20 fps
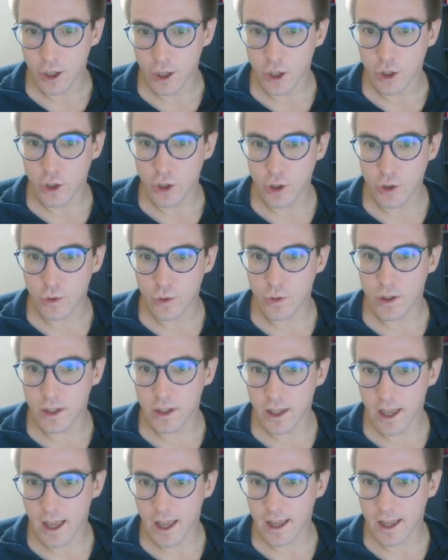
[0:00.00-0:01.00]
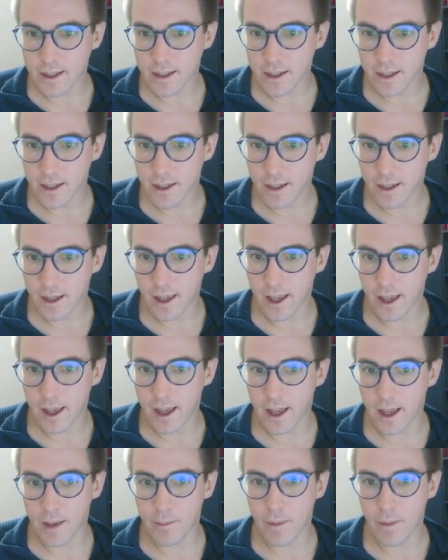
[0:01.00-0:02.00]
you can get
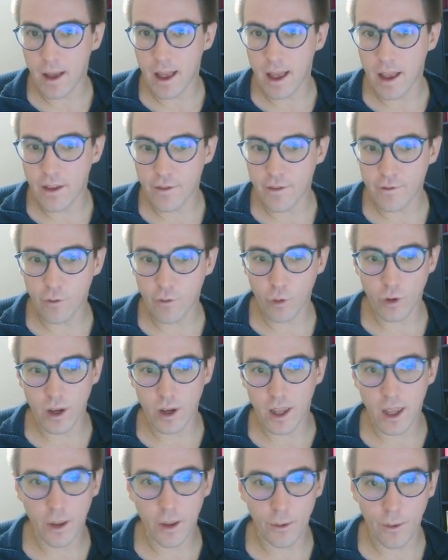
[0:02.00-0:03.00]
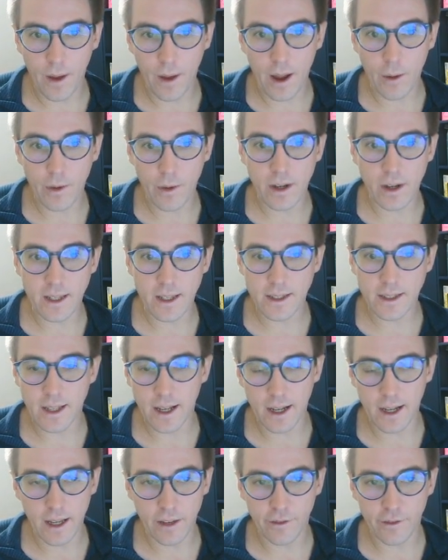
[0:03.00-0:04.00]
a 40 kilowatt hour Nissan
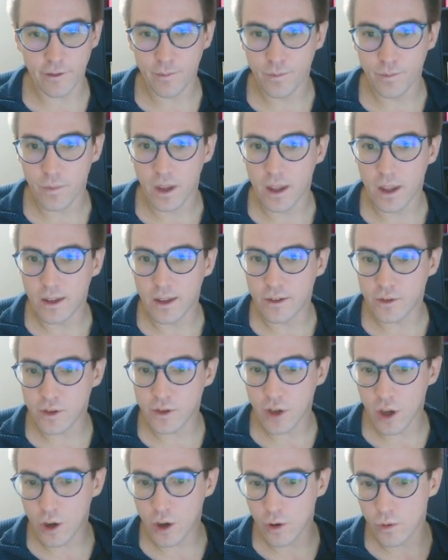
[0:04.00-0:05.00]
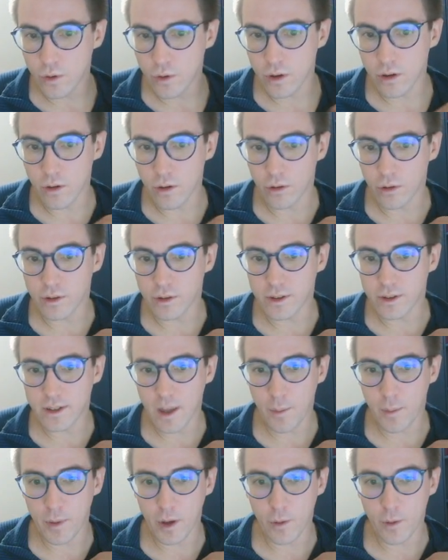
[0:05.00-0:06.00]
Leaf. So you're
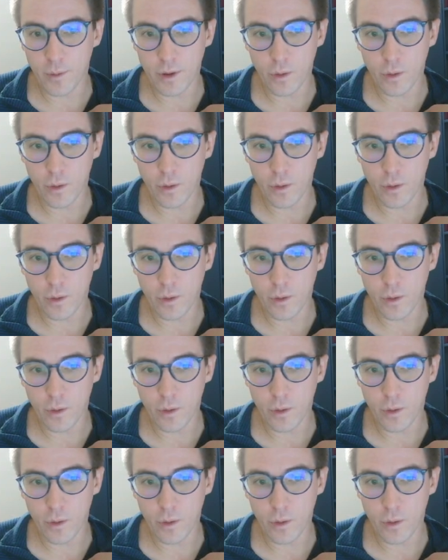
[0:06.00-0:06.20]
stepping up in the